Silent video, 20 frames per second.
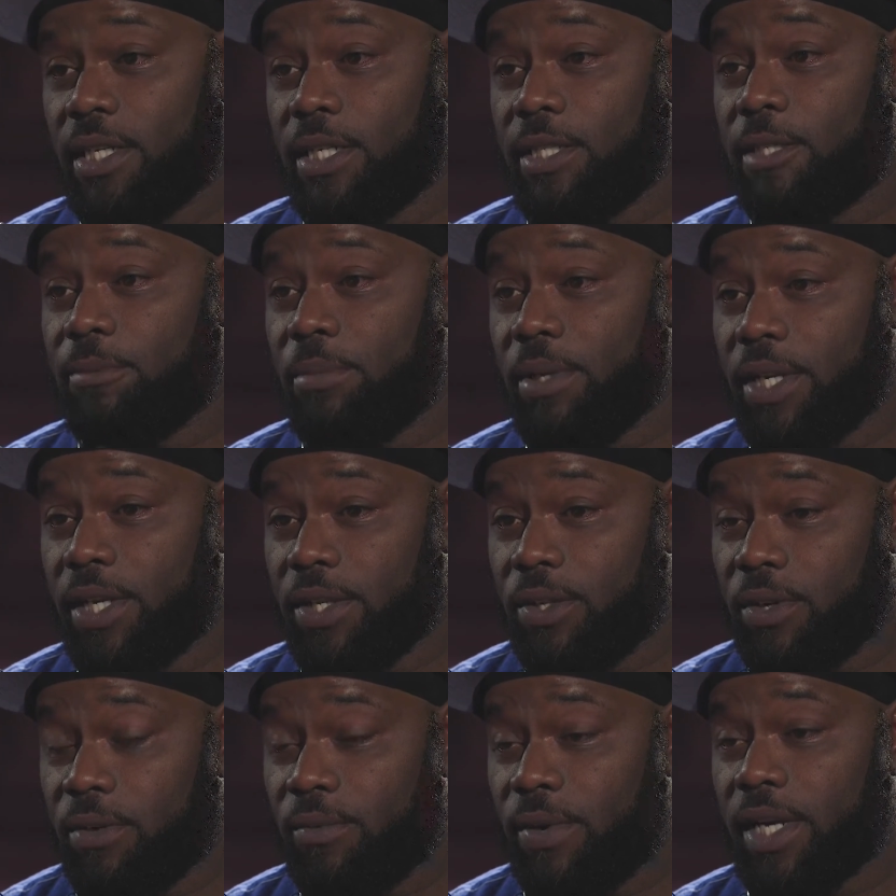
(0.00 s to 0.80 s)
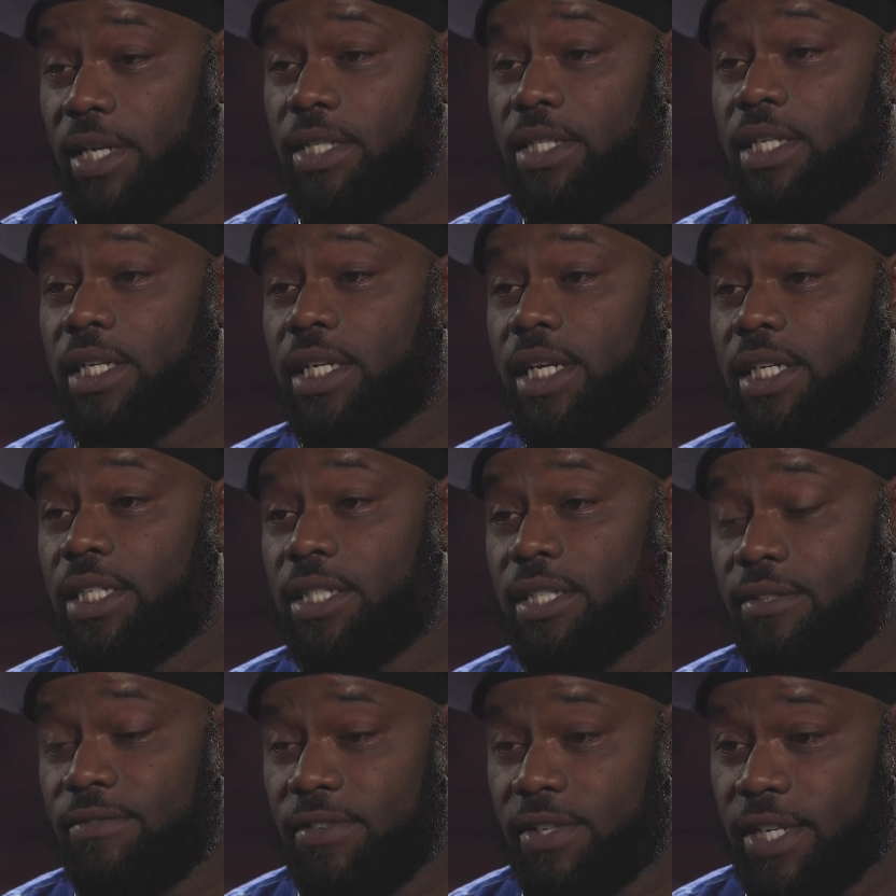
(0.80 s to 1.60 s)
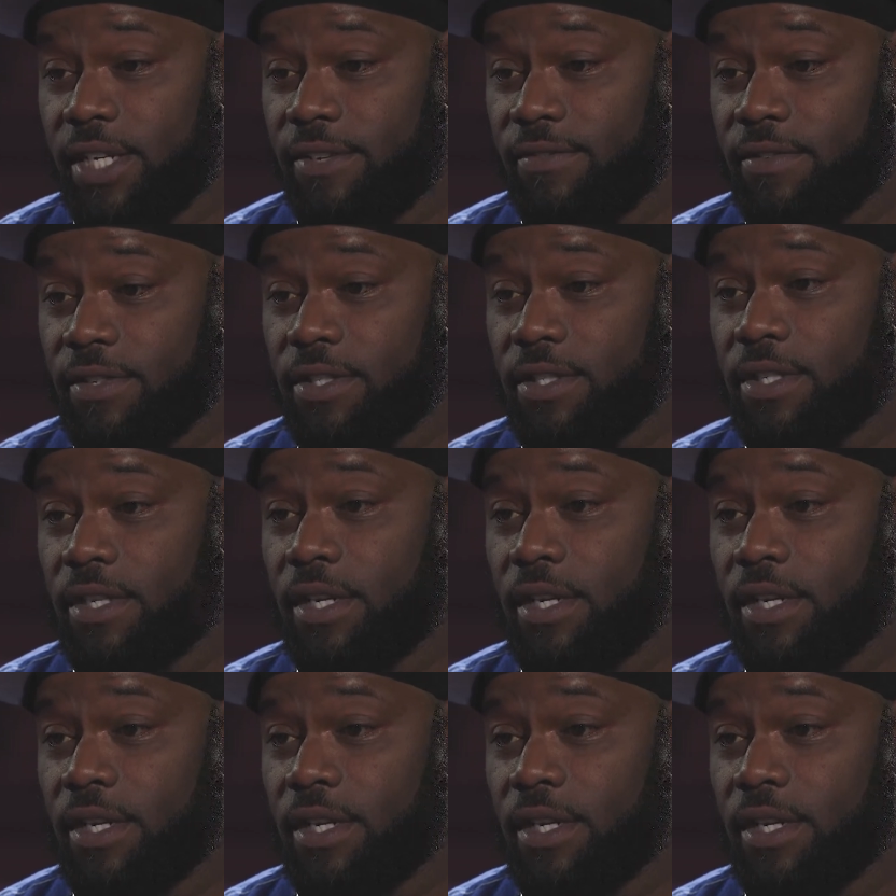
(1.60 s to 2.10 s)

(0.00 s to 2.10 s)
speaking on reconciliation and forgiveness.